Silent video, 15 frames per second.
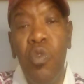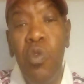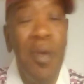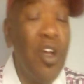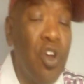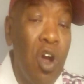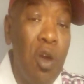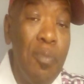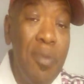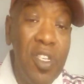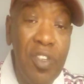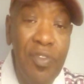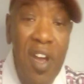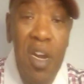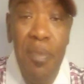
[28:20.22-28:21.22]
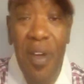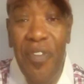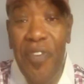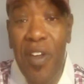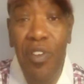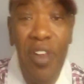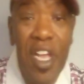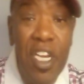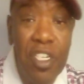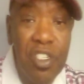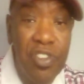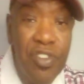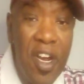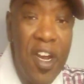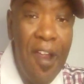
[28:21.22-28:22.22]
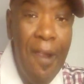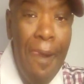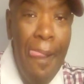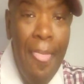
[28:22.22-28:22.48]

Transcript: my car would be surrounded by federal agents, right?